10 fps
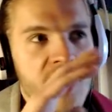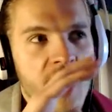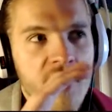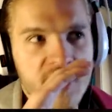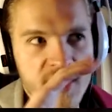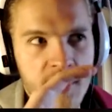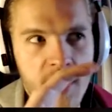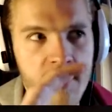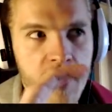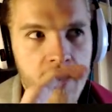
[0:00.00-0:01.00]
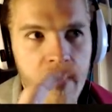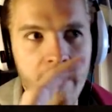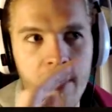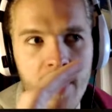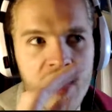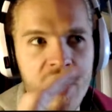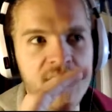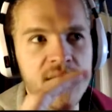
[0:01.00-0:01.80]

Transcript: underestimate me and my bloodlust.